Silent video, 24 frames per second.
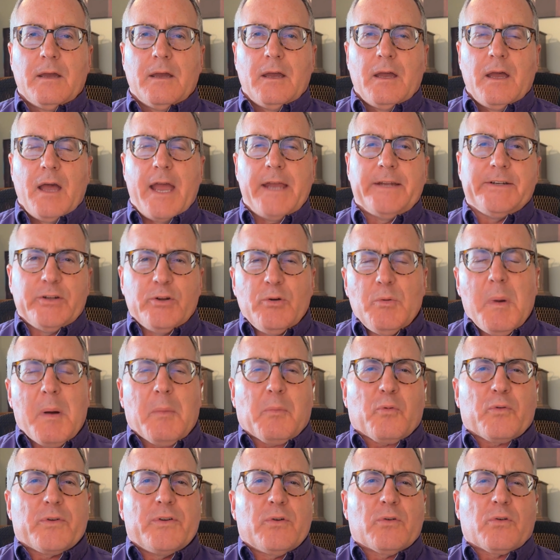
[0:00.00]
Hey, do you remember
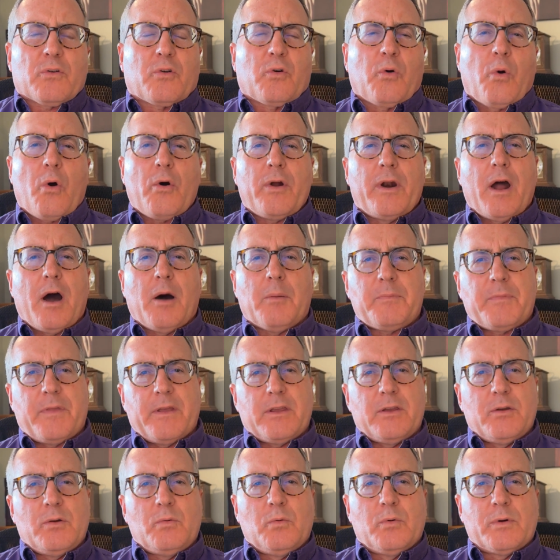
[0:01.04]
when you were growing up that
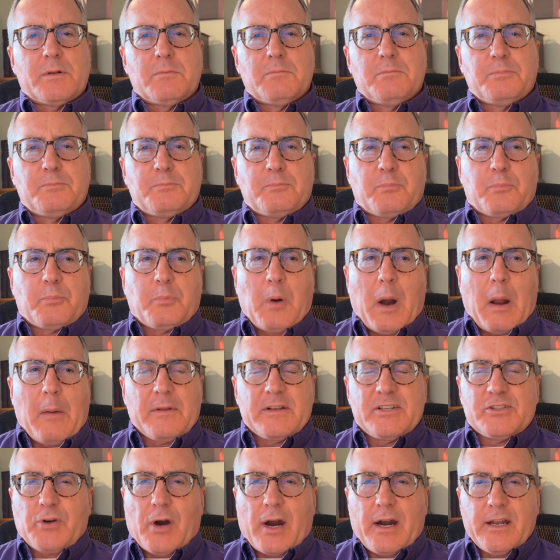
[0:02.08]
you would probably
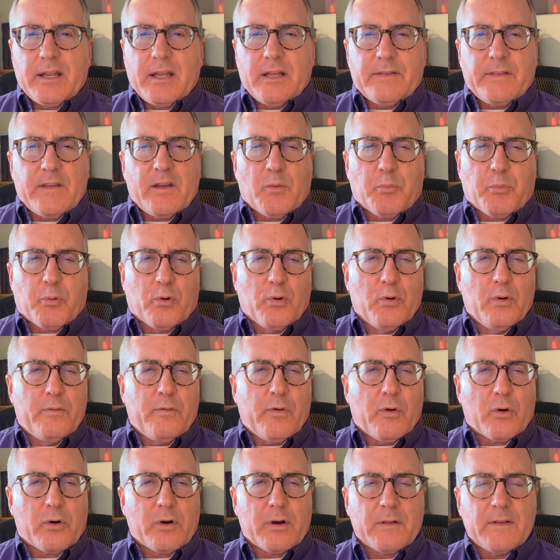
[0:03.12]
try to get the approval
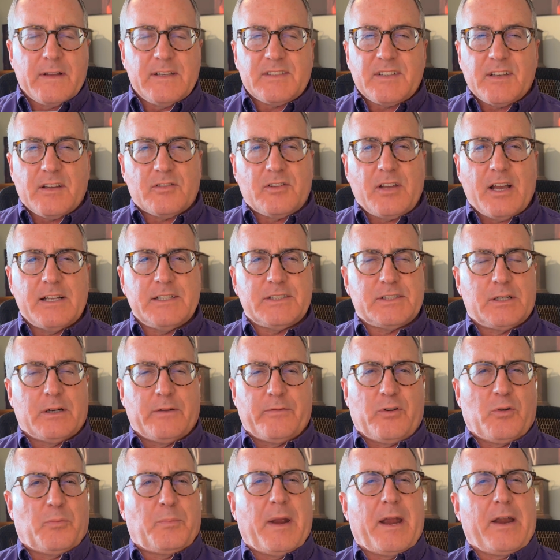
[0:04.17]
or at least the attention of
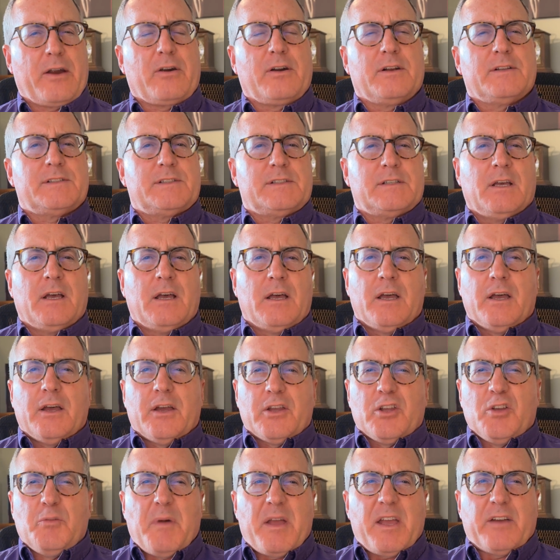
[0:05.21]
your parents?
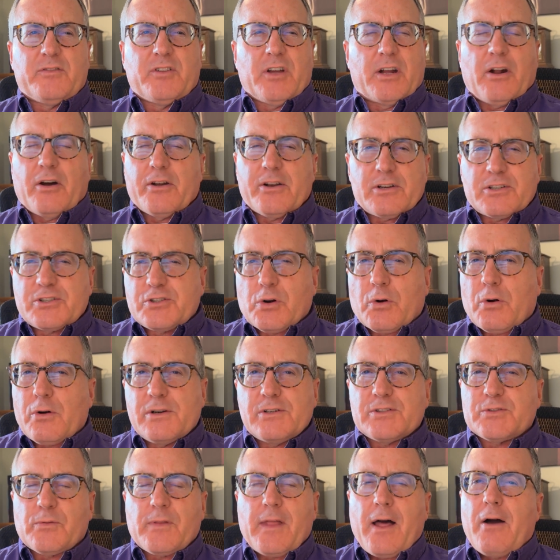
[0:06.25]
You may have done all your
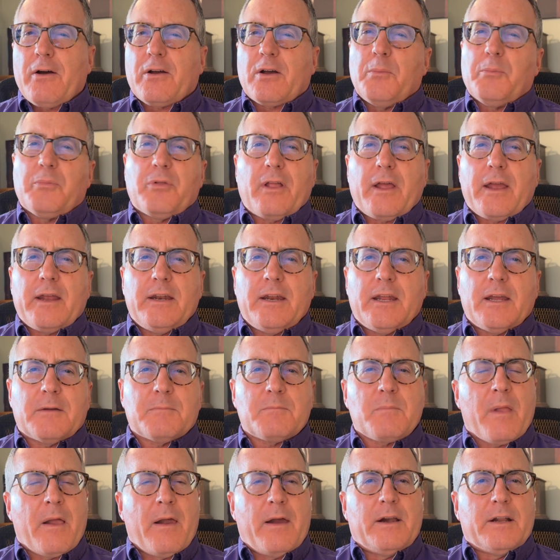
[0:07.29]
chores without complaining.
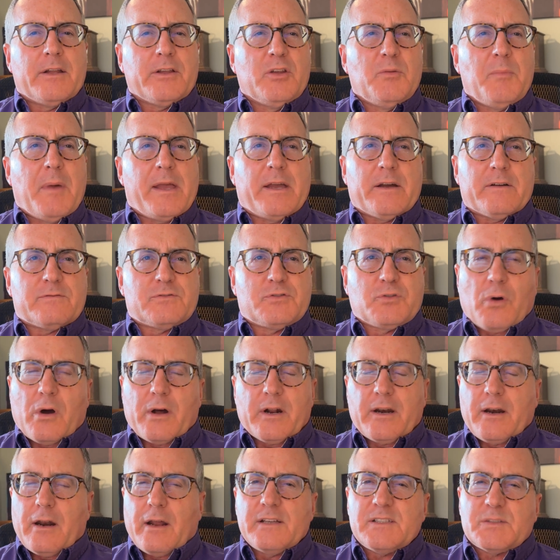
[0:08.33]
You may have drawn a
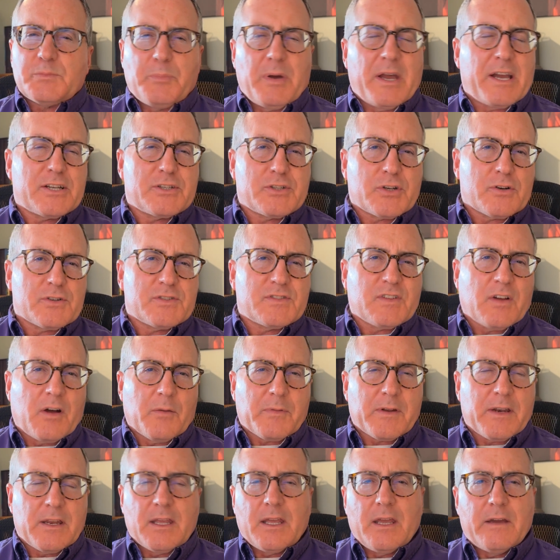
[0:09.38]
nice picture or
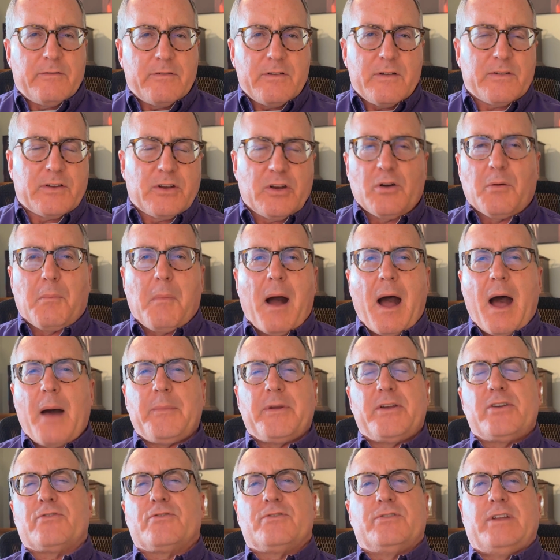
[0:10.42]
something and given it to your
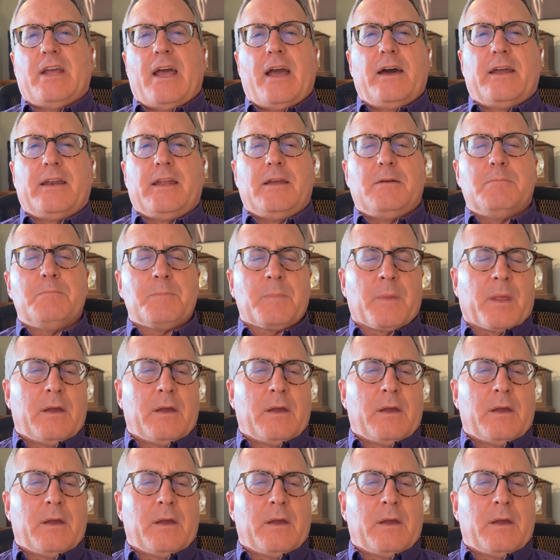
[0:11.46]
mommy or daddy.